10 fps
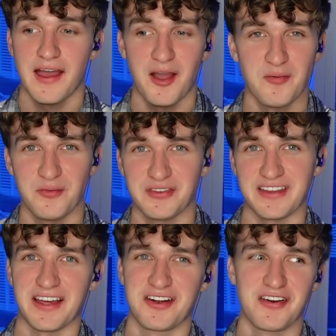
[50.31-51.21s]
I hope I'm
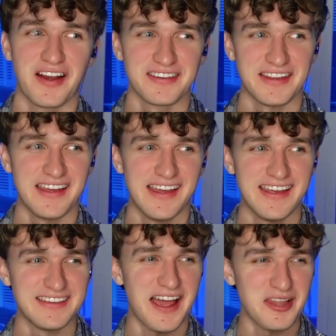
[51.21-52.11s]
saying that correctly.
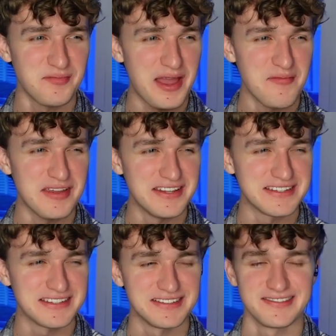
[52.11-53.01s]
Is it
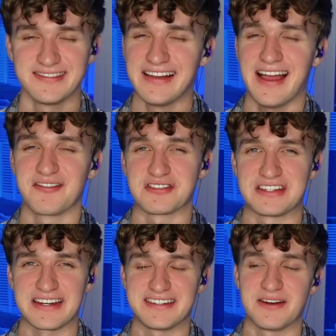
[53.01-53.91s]
Alabamians? I will
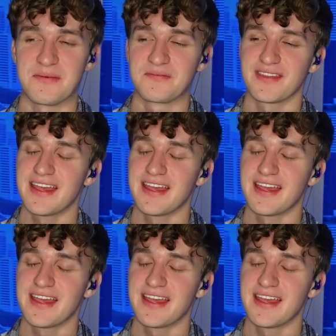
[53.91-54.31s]
stick to it.